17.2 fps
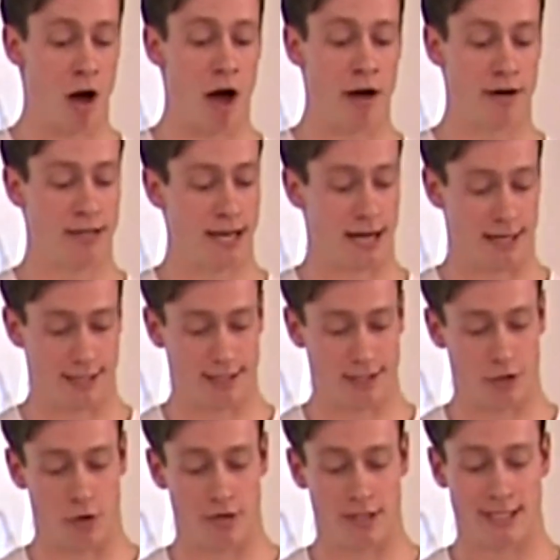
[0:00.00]

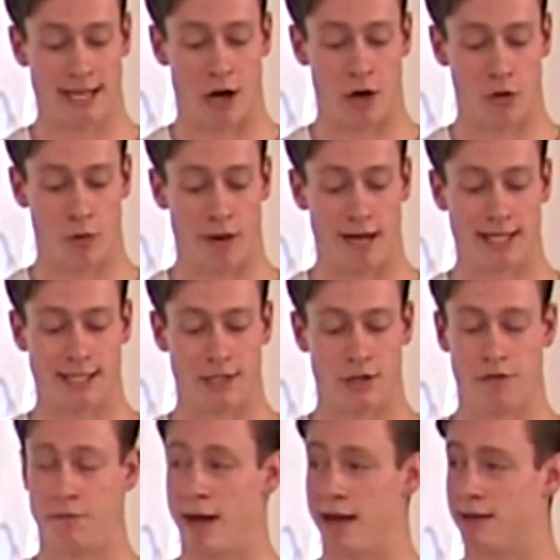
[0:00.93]
Artas on the
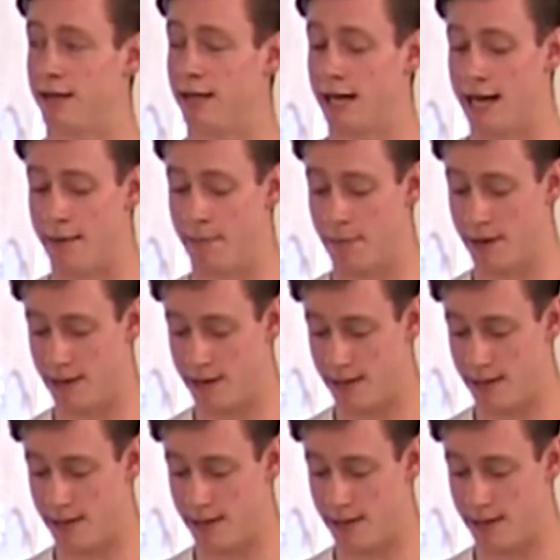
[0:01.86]
southwest of Bethlehem.